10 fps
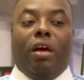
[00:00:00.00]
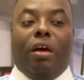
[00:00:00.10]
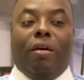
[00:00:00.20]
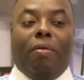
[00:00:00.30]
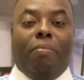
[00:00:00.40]

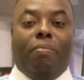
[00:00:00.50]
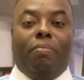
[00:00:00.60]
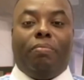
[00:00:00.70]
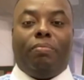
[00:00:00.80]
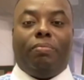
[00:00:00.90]

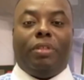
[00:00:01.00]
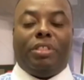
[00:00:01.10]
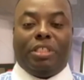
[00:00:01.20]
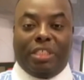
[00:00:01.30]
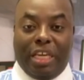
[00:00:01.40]

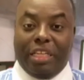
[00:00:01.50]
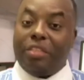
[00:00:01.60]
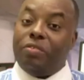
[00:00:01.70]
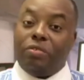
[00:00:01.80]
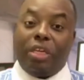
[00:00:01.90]
As I
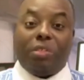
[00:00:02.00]
said,